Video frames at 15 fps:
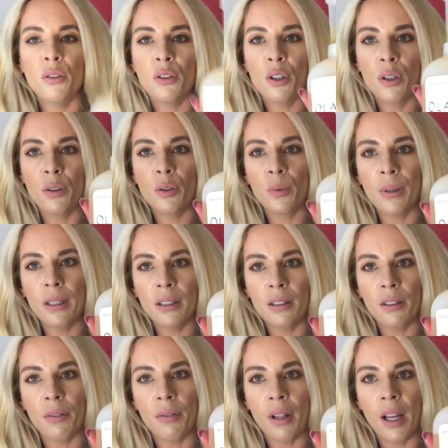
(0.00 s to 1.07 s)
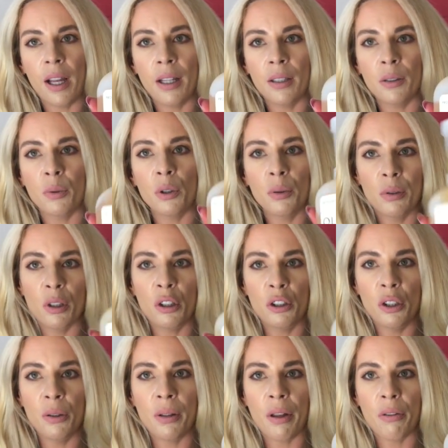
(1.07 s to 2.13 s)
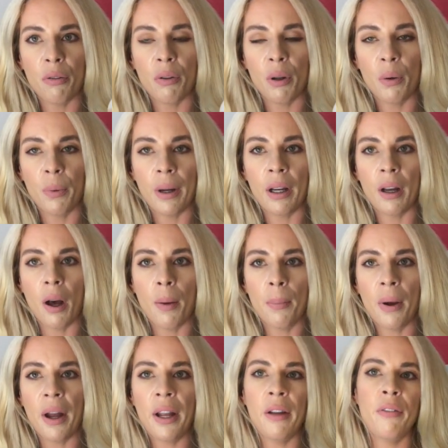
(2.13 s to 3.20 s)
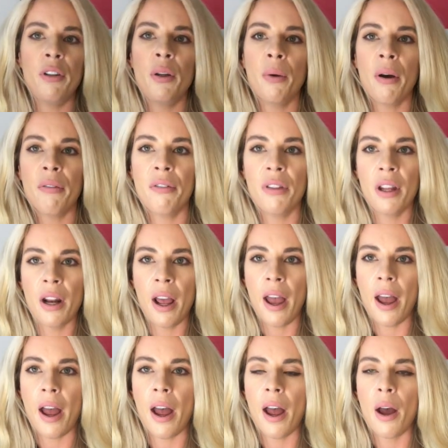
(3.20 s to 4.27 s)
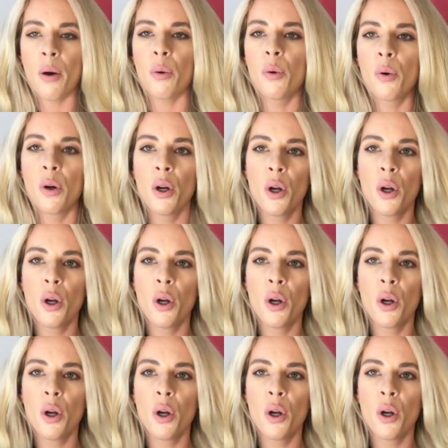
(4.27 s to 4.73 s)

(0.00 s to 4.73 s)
2 squeezes of this, which means I do get through it quicker. But if you have thinner hair or